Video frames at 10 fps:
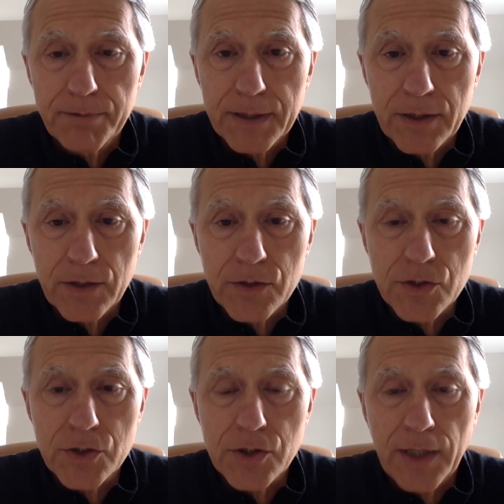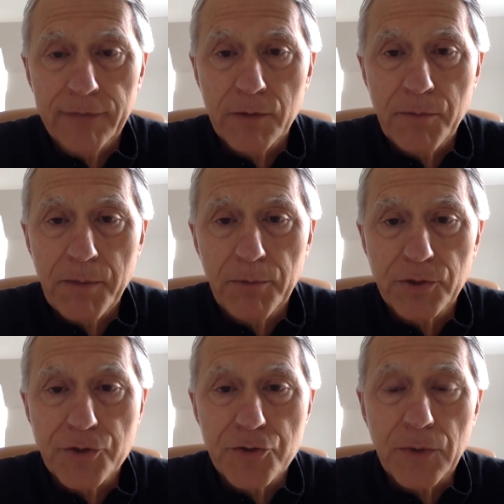because having people
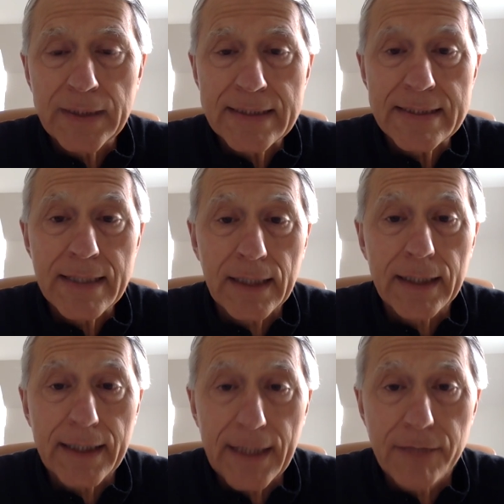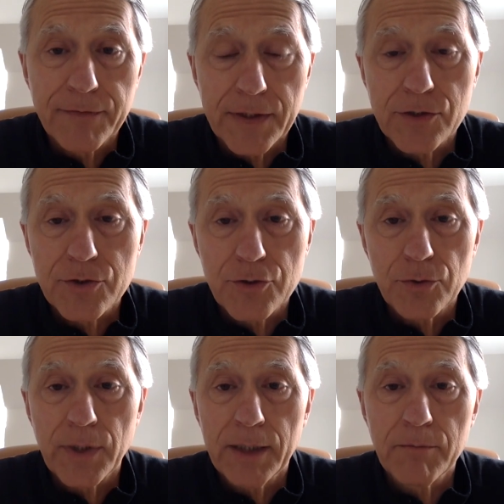that you can delegate things
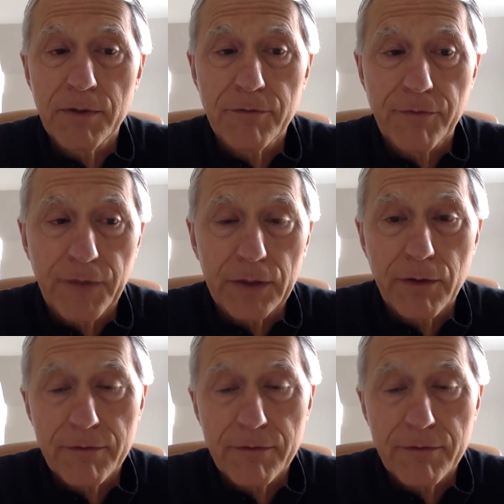to can be very,